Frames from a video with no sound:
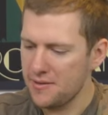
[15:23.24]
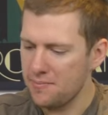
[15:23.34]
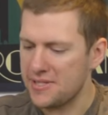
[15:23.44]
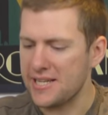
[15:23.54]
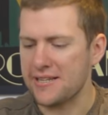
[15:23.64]

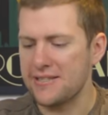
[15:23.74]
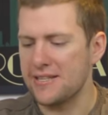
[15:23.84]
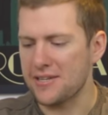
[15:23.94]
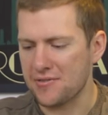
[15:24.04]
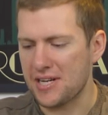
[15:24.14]
Particularly
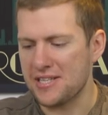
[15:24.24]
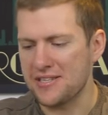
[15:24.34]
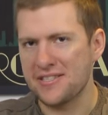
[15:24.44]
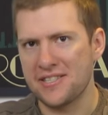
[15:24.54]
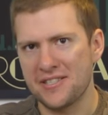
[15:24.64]

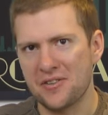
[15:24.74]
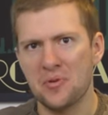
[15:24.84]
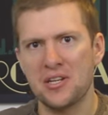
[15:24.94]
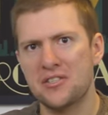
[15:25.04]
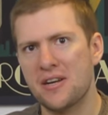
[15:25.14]
egregious is the
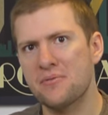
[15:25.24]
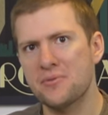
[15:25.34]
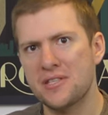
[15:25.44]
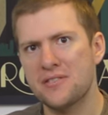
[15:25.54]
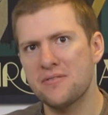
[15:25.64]
quick travel
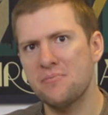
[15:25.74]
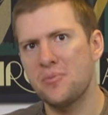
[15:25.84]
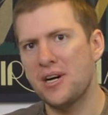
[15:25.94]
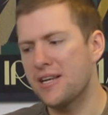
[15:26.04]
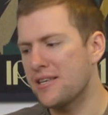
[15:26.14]
system,
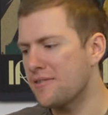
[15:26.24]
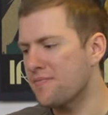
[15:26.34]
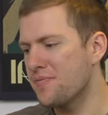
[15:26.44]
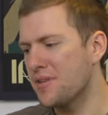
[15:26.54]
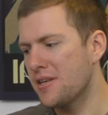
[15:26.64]
where you,
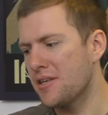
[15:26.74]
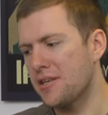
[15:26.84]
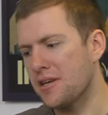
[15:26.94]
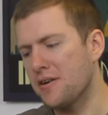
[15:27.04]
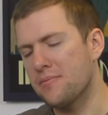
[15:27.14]
you
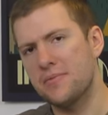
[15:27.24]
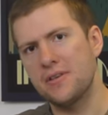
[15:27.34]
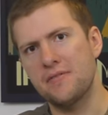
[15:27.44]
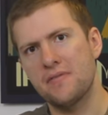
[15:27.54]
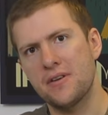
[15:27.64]
go up,
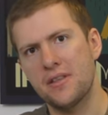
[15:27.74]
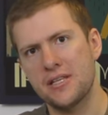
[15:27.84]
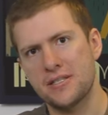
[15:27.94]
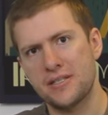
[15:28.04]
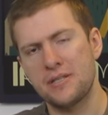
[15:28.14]
you find
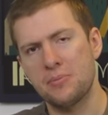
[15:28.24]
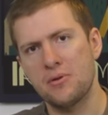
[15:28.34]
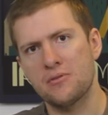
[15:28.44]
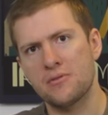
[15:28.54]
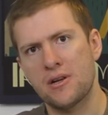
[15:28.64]
there's these
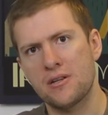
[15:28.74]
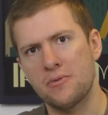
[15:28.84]
portals around the